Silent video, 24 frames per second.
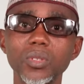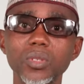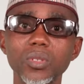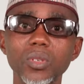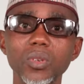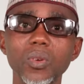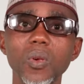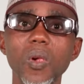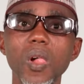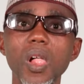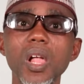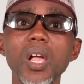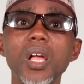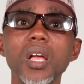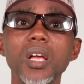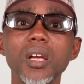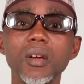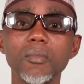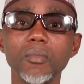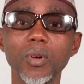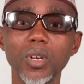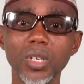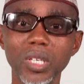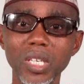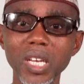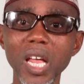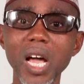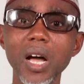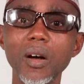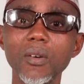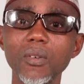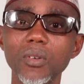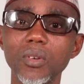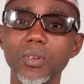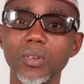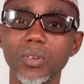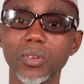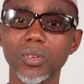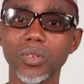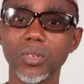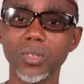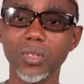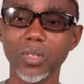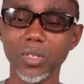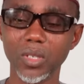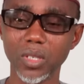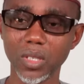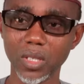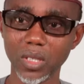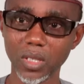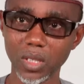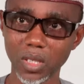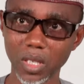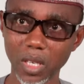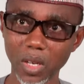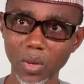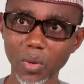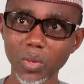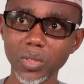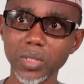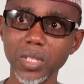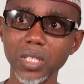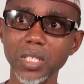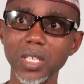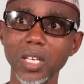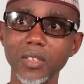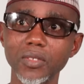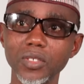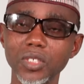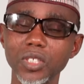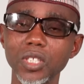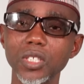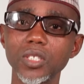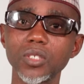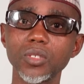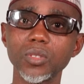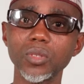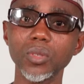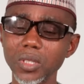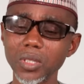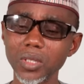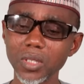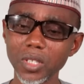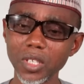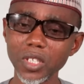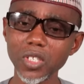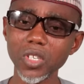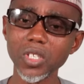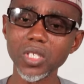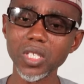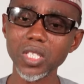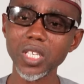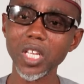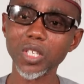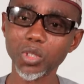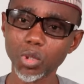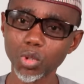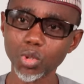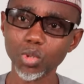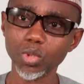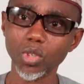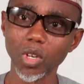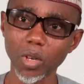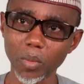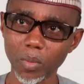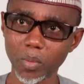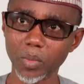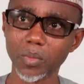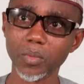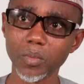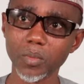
So, but now the whole thing has changed. The religious leaders stood up.